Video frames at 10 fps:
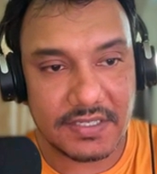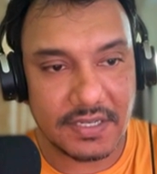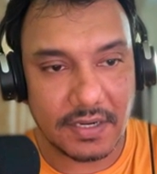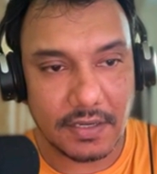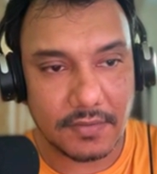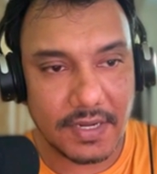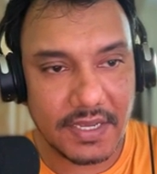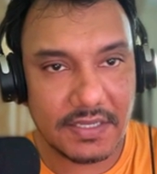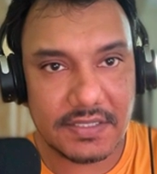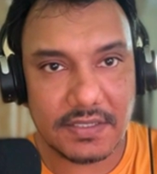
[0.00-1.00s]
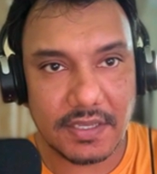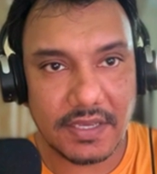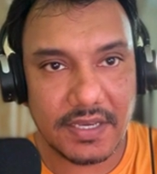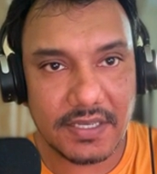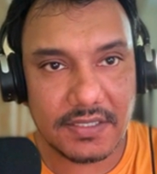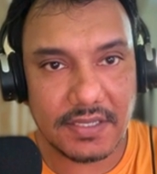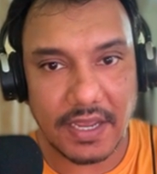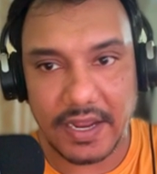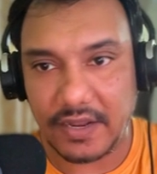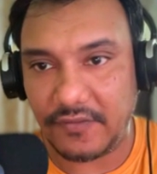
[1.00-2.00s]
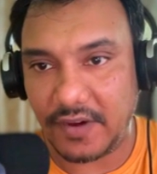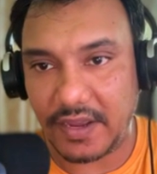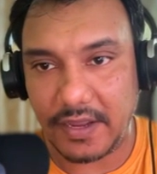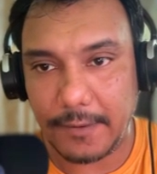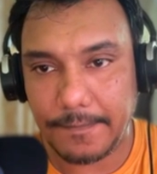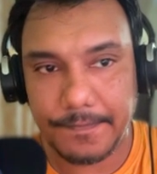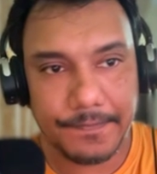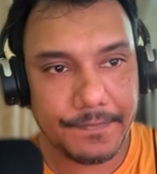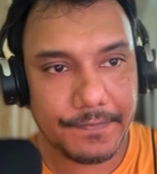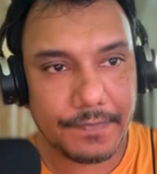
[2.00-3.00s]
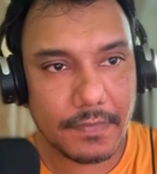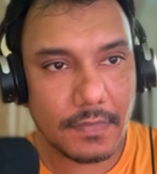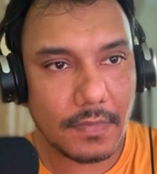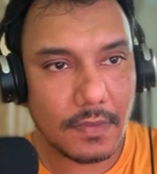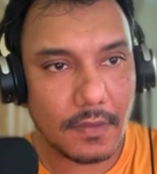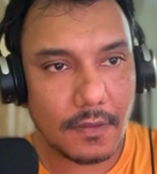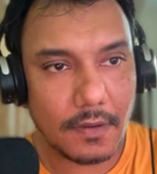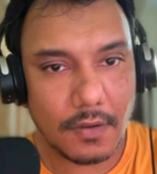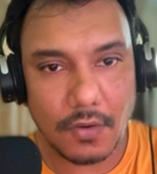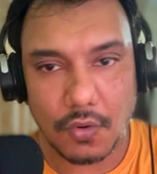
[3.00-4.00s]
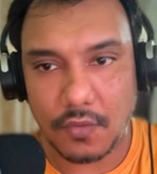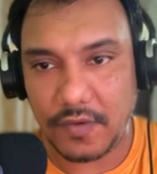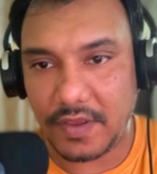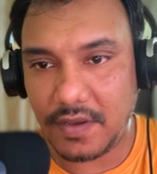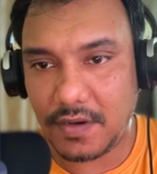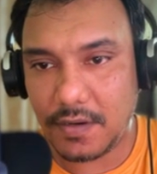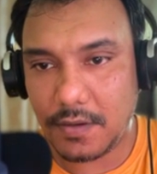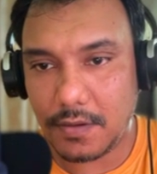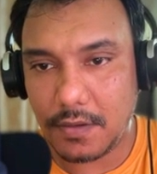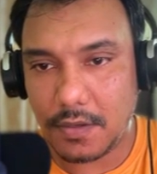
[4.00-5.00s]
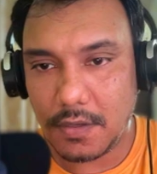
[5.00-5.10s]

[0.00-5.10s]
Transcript: Estella Rice, yes. And if I go over here,